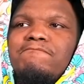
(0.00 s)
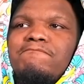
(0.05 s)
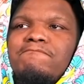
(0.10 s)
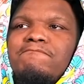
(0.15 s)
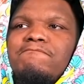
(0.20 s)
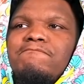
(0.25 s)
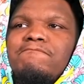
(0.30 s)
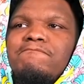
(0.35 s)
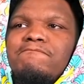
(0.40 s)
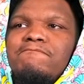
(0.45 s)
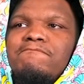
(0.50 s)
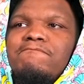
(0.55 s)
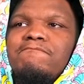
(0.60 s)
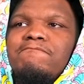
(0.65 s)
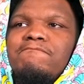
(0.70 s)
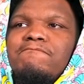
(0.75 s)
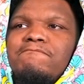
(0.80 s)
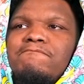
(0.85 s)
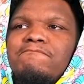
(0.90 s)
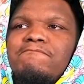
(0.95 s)

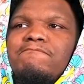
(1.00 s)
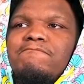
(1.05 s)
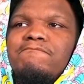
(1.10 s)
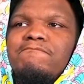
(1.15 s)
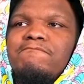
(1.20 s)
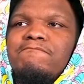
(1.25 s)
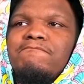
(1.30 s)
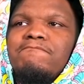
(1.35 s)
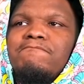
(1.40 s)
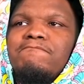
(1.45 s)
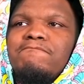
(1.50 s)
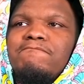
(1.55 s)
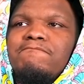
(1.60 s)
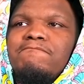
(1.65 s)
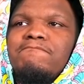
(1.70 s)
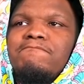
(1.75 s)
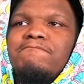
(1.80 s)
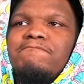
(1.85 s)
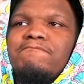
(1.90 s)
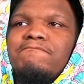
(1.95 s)

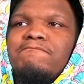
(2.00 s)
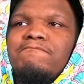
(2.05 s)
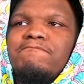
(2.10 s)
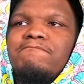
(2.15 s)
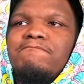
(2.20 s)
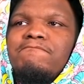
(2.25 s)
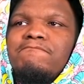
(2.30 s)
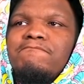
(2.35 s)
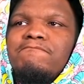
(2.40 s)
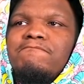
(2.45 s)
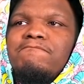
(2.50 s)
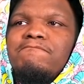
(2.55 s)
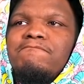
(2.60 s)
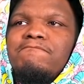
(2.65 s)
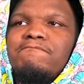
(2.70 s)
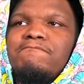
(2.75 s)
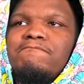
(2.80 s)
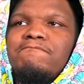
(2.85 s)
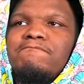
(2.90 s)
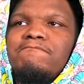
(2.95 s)

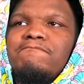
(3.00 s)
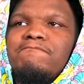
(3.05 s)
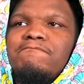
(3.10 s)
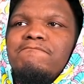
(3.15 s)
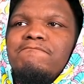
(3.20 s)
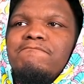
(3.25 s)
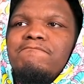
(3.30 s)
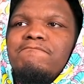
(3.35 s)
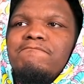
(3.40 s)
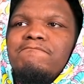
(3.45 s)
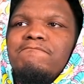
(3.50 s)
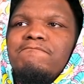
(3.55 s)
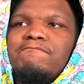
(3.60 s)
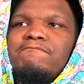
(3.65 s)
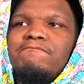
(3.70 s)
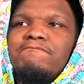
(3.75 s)
(not speaking)